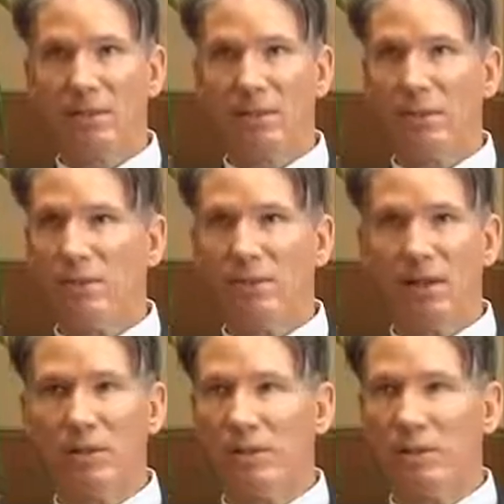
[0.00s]
And quite
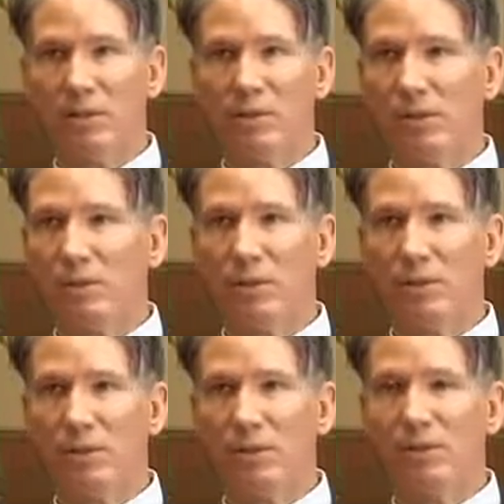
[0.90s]
frankly, it couldn't be
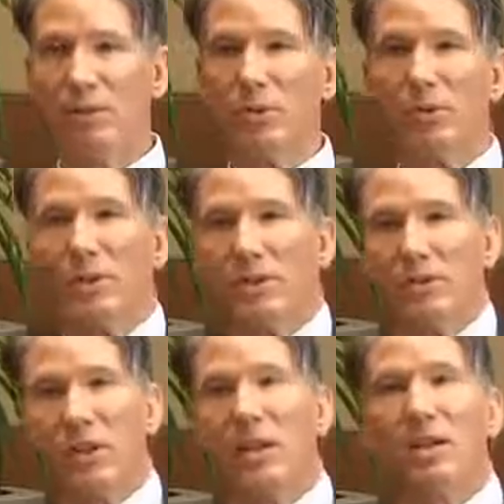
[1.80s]
further from the truth,
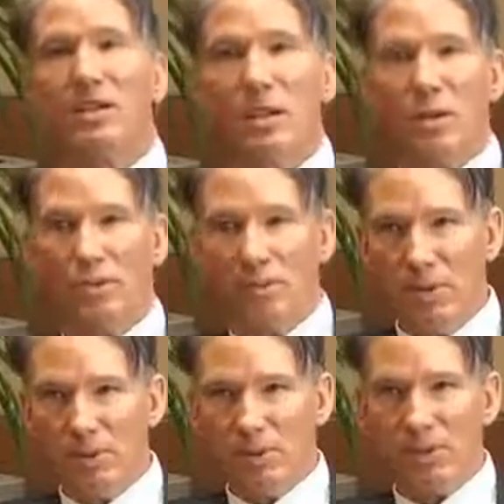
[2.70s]
because the only
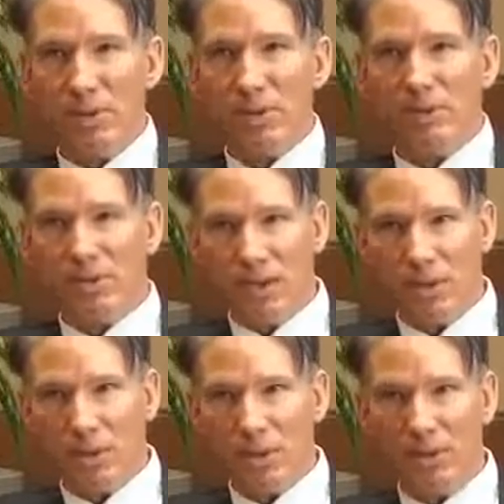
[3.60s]
people selling
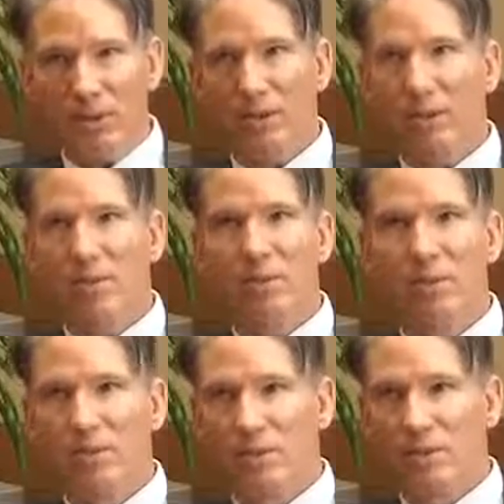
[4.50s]
snake oil
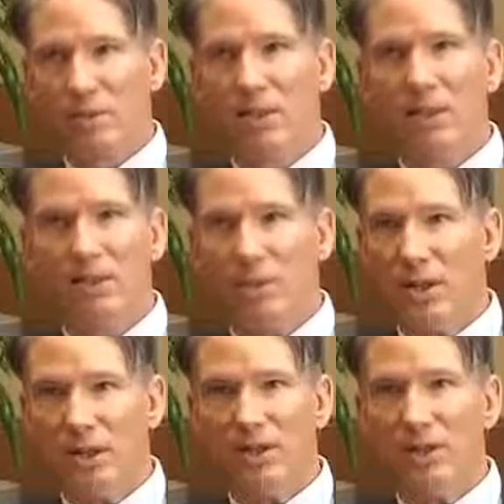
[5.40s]
in the
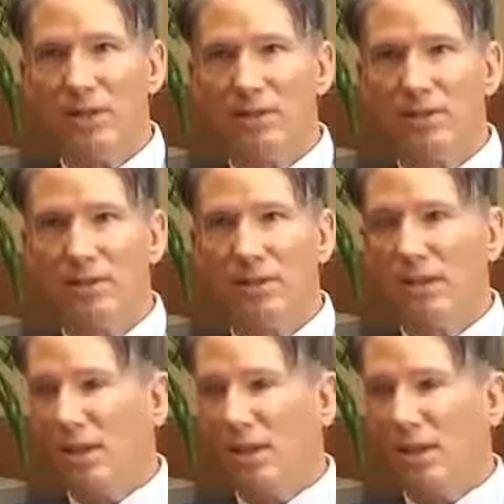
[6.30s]
United States